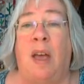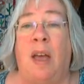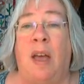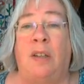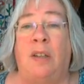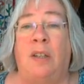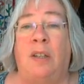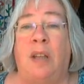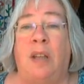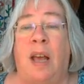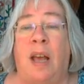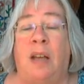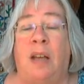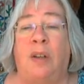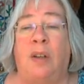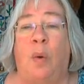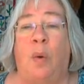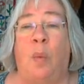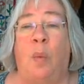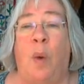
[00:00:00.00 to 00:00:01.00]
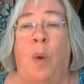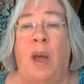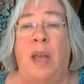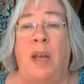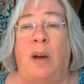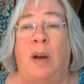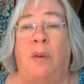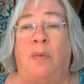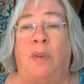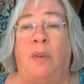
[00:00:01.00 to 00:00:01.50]
as a
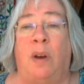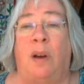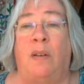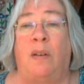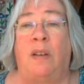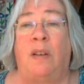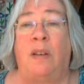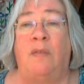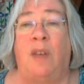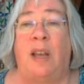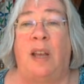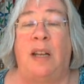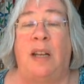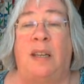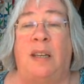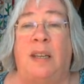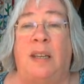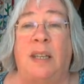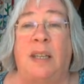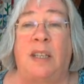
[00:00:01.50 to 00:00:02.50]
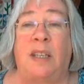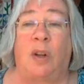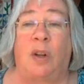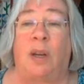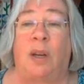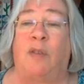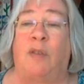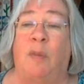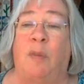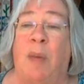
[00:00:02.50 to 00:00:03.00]
way of conveying
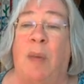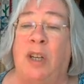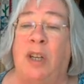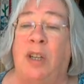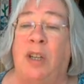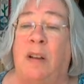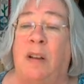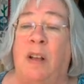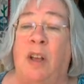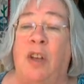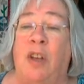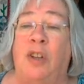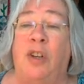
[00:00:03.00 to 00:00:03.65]
statistical information.